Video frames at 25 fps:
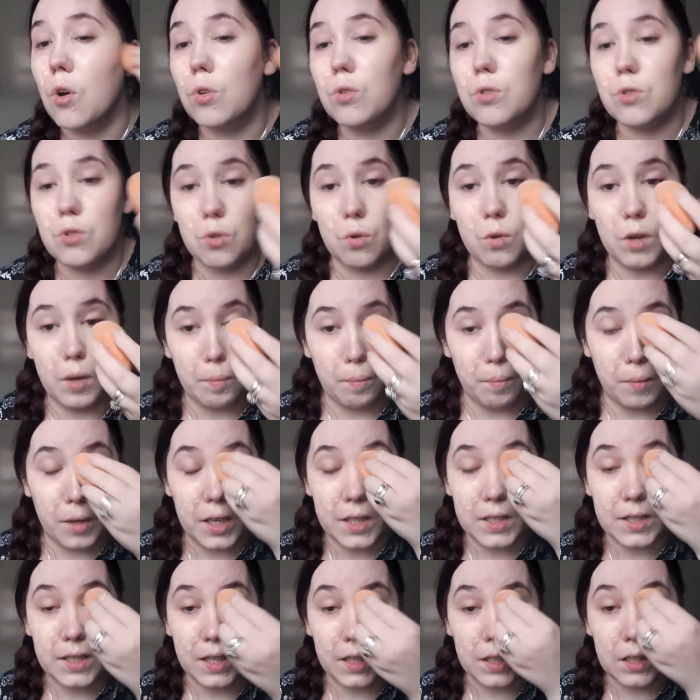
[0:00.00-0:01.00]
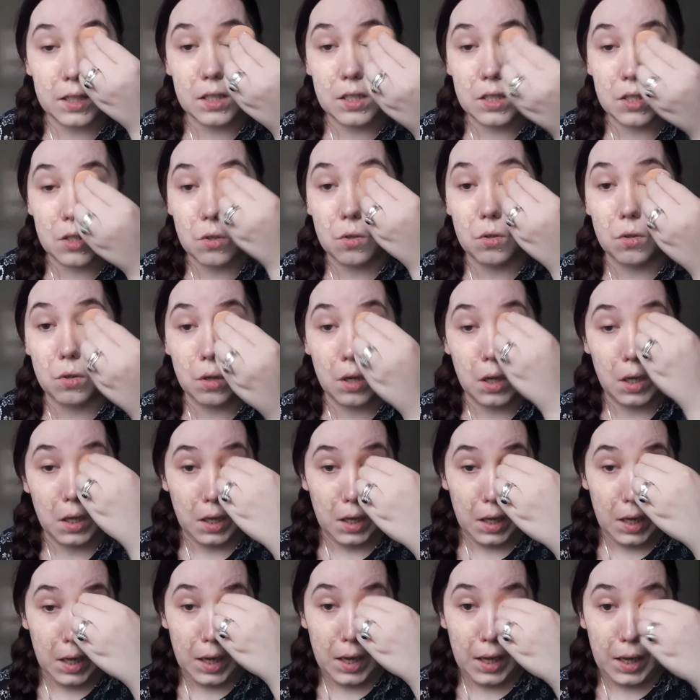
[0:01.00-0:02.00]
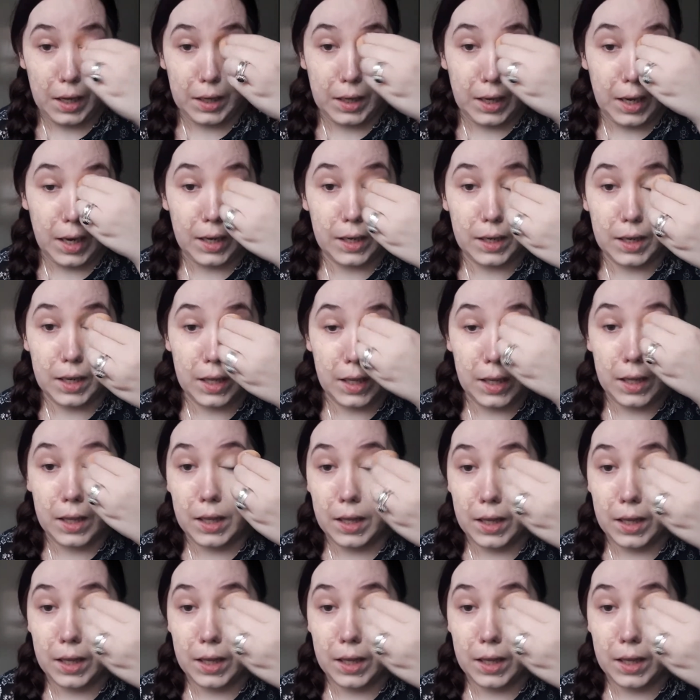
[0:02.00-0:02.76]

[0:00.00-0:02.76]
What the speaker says: also amazing. So again,